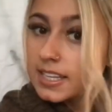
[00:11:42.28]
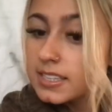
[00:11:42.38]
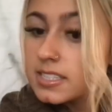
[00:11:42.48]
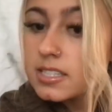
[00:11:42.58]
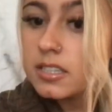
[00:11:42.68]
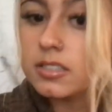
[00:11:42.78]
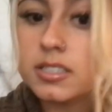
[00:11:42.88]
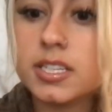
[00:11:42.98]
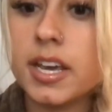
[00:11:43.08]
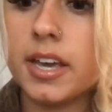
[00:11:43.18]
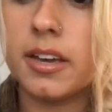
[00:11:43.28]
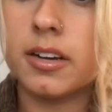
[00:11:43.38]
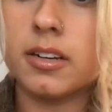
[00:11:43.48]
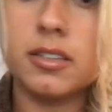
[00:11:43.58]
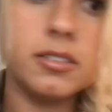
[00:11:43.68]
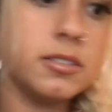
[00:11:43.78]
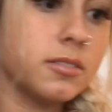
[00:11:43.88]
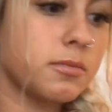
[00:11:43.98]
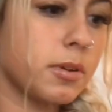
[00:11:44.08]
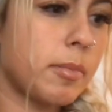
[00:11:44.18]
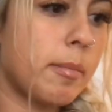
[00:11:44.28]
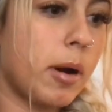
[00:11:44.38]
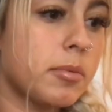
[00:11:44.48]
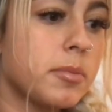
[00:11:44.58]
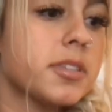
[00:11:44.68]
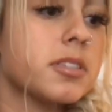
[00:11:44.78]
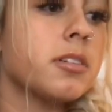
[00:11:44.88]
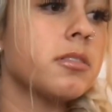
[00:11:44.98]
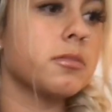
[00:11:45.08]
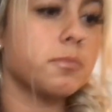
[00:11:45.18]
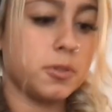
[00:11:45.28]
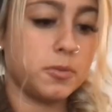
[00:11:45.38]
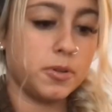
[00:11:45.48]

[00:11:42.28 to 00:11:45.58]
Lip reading: And then this little tail, where my bobby pins go.